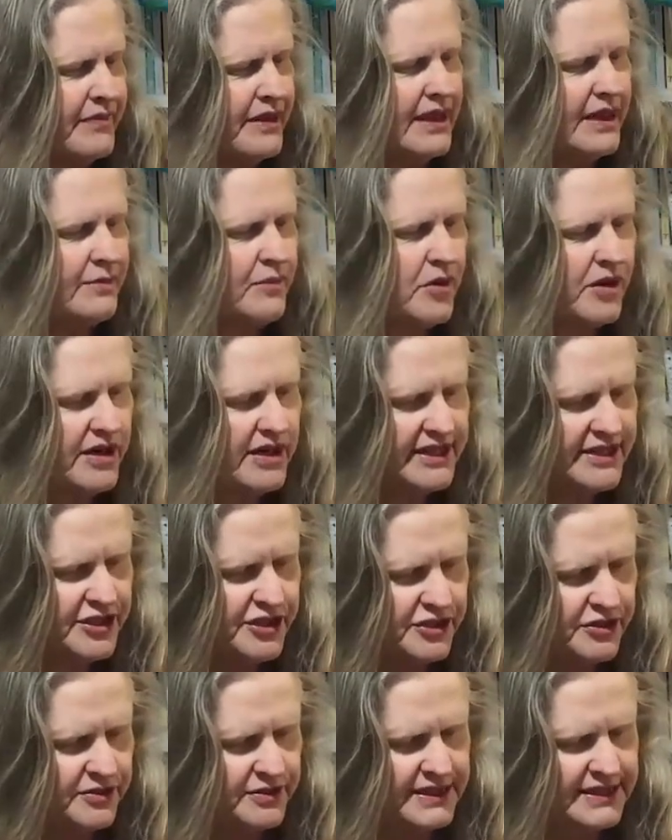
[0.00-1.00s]
And what I
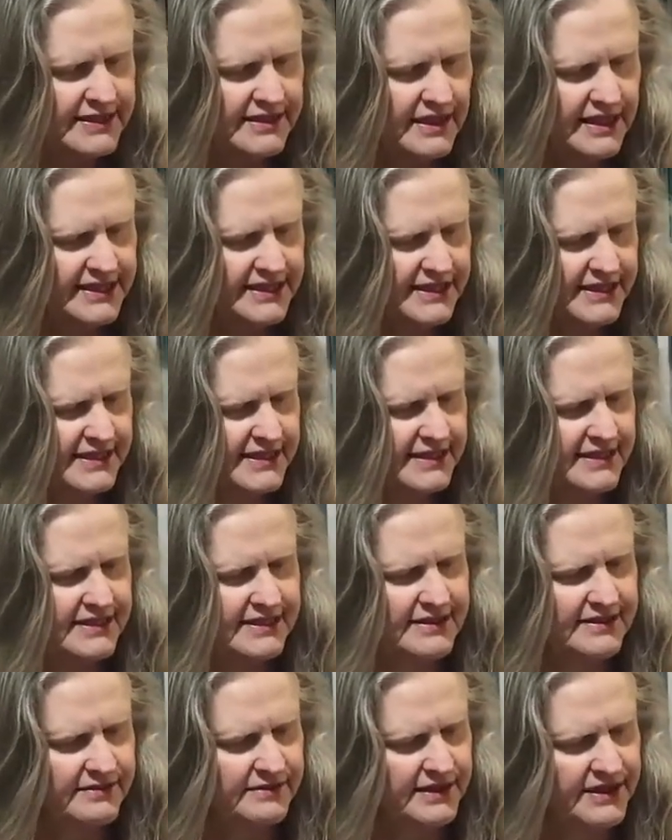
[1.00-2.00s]
do is I just,
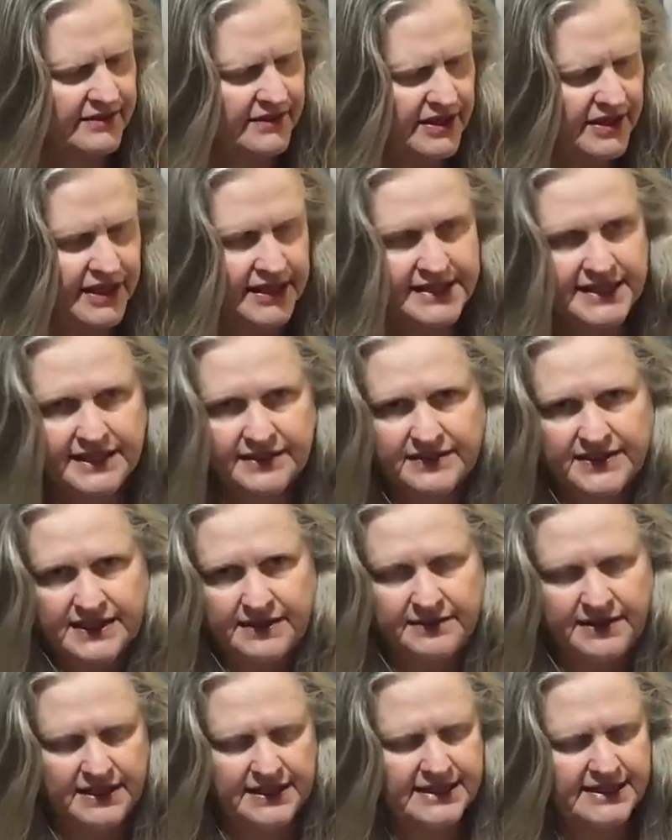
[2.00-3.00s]
when I've got an idea of
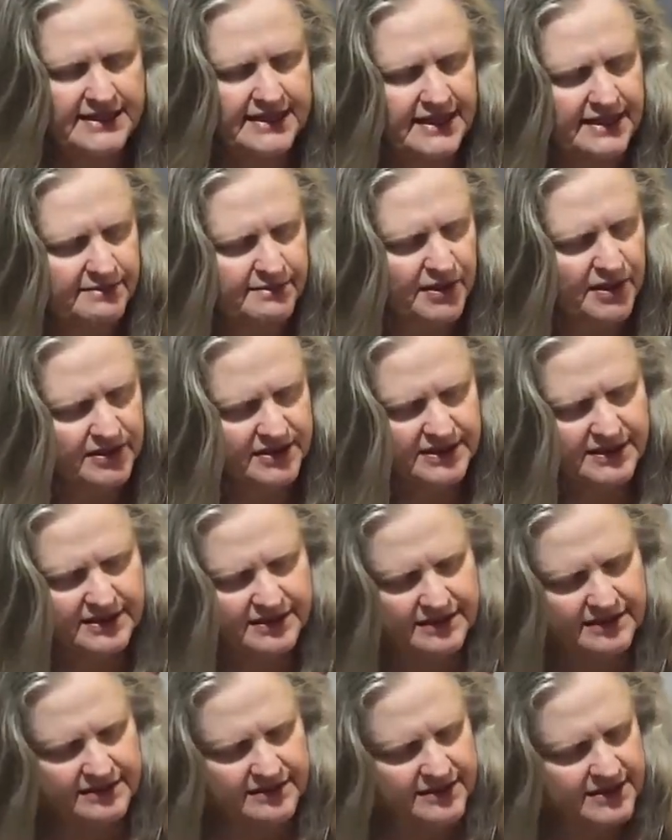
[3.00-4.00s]
something, I just get a box
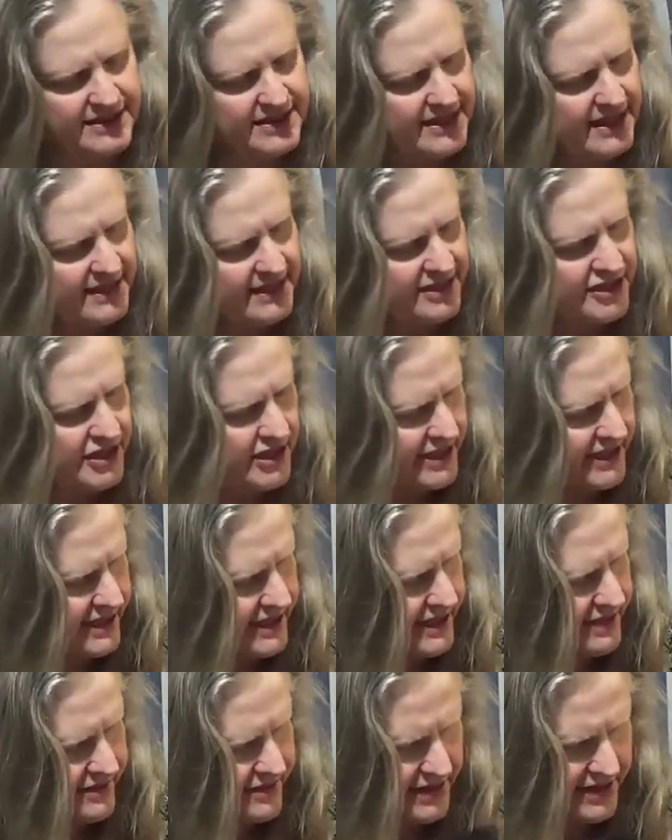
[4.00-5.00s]
and start chucking
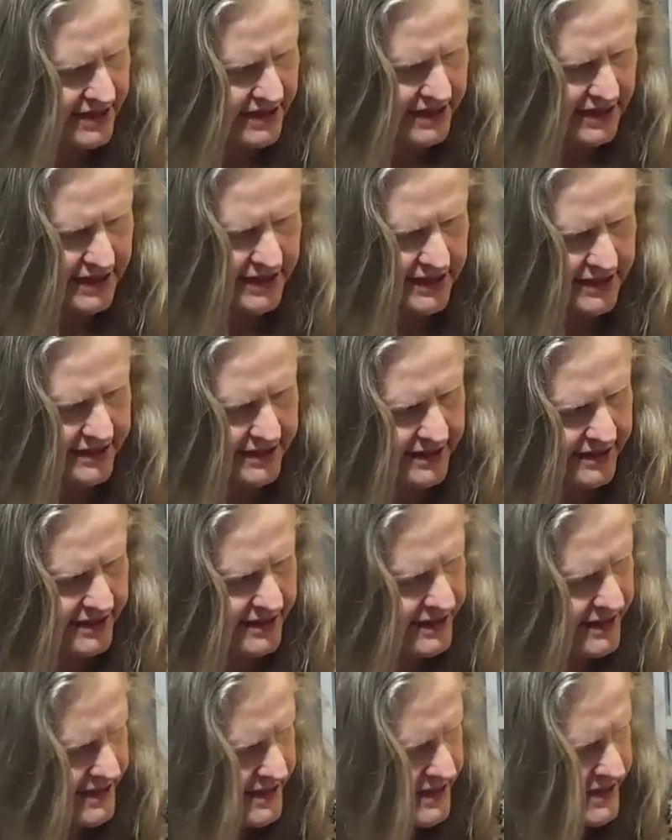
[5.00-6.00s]
everything in it
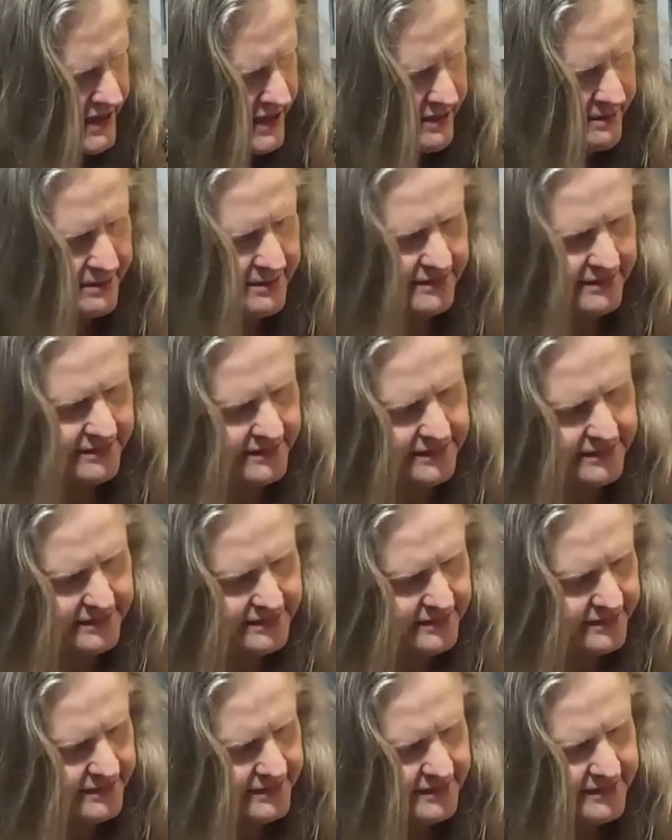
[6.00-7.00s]

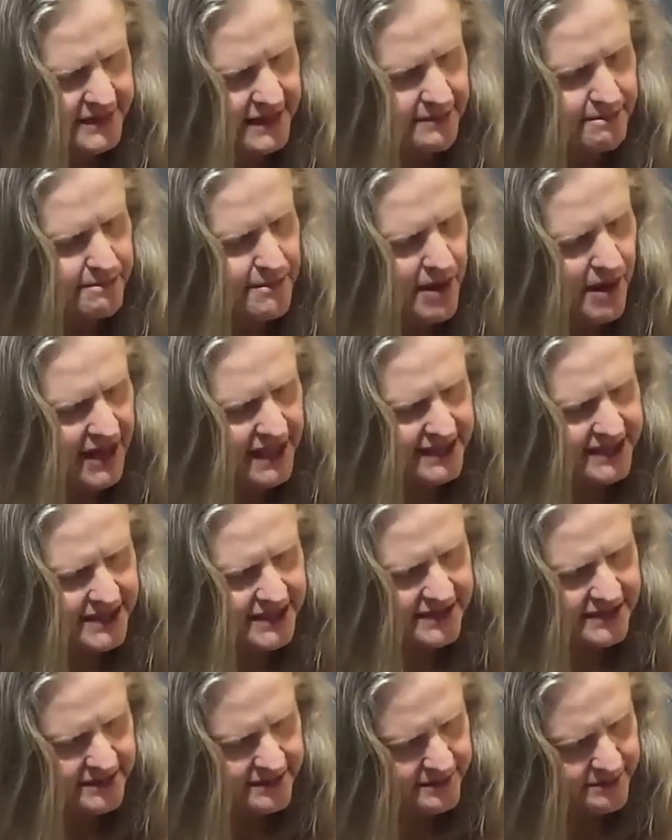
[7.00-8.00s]
that might
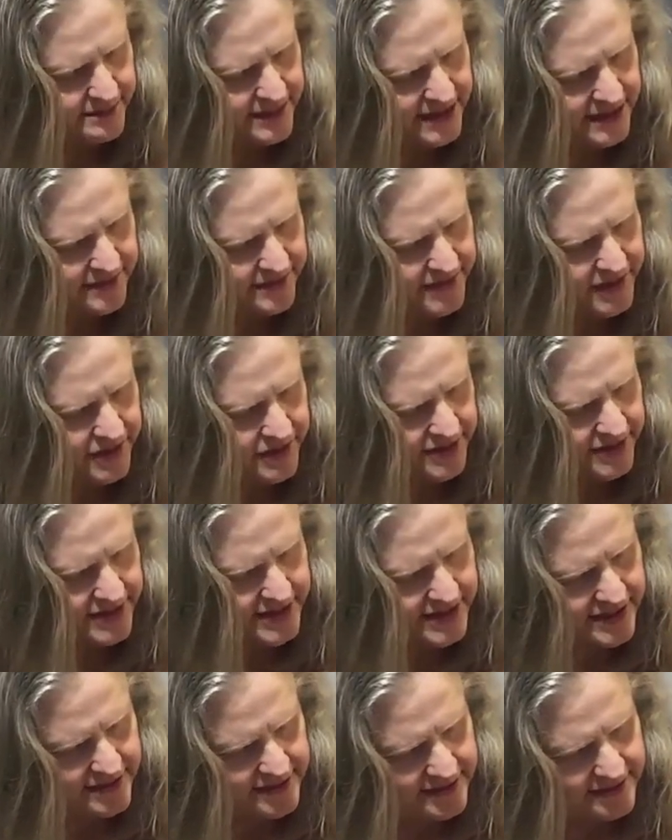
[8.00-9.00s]
be of use.